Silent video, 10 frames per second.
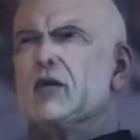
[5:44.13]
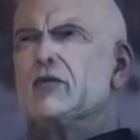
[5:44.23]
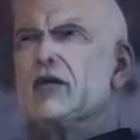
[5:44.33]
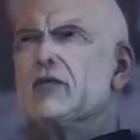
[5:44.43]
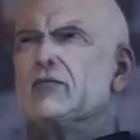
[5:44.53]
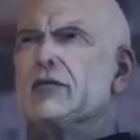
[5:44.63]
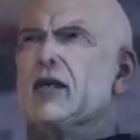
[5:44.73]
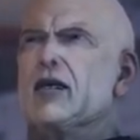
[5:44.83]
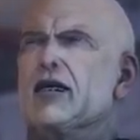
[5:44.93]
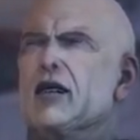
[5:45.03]
power to
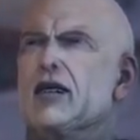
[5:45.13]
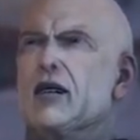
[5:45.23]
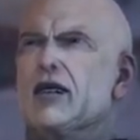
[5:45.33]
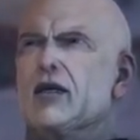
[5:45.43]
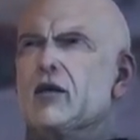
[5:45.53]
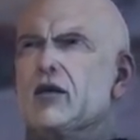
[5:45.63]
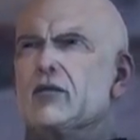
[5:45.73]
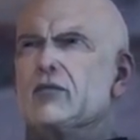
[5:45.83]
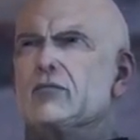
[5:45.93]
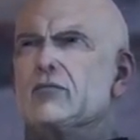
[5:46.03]
fight an Alexitor.